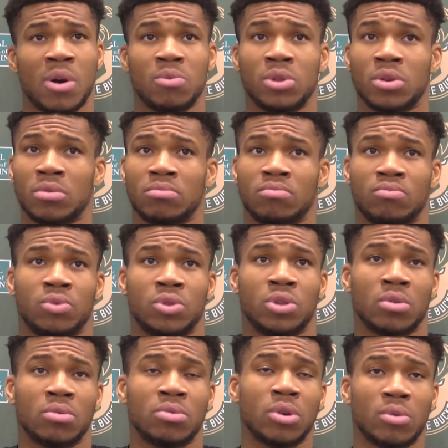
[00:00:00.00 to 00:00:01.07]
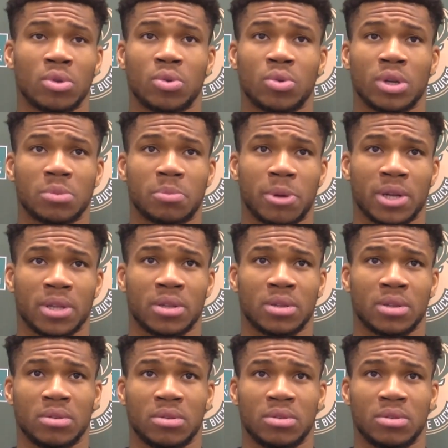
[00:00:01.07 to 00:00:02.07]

We don't we don't know what to expect.